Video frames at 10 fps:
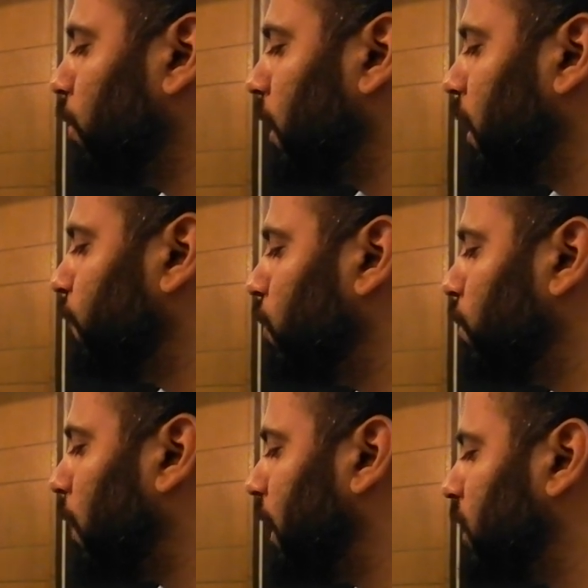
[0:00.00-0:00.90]
will give
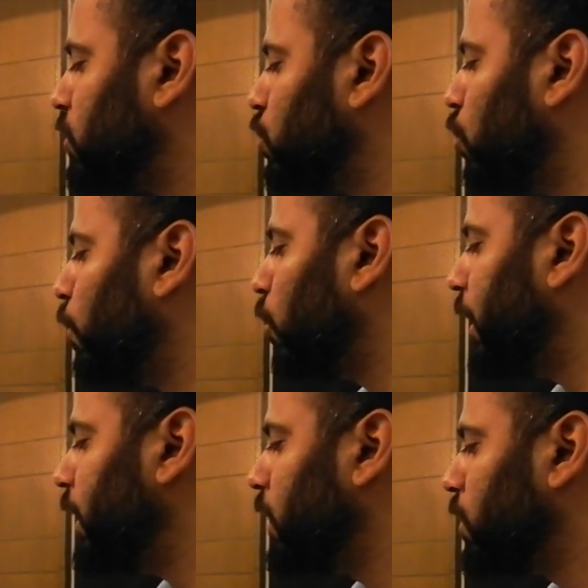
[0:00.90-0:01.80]
-2
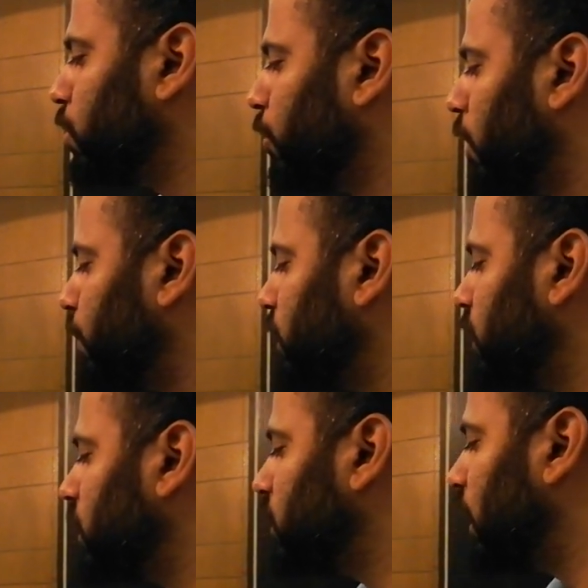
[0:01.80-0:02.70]
point to your
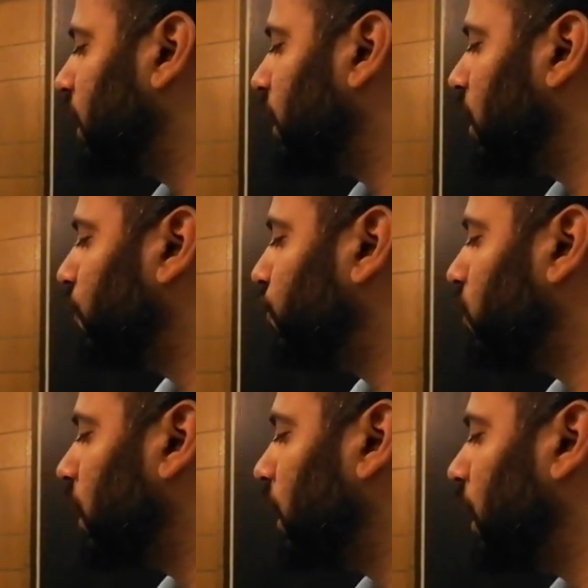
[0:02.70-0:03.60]
patients. If
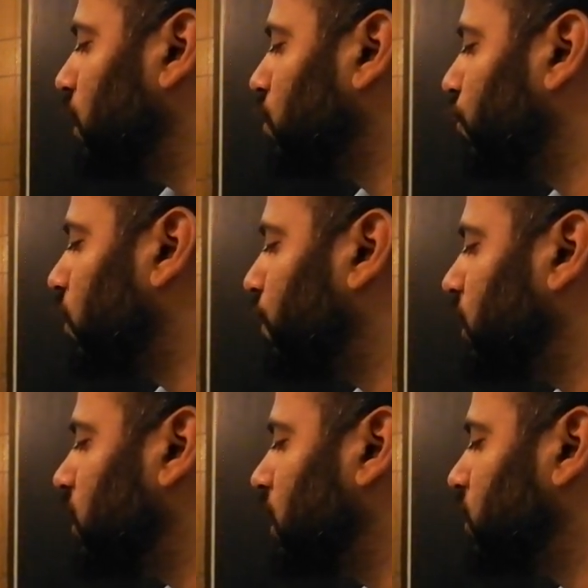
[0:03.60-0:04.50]
the age of your
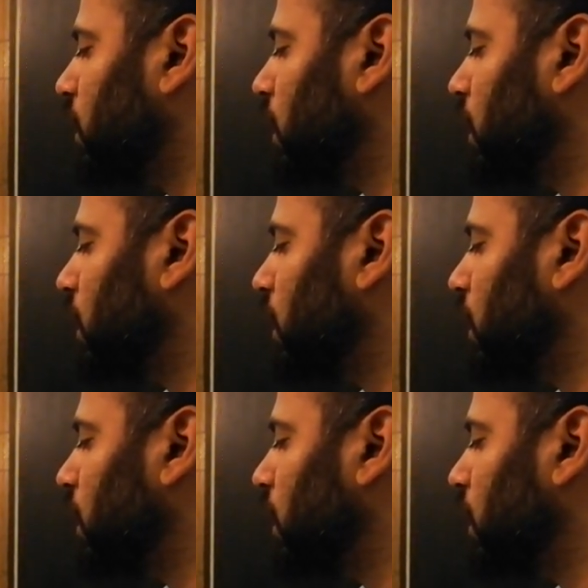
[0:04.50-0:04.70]
patient is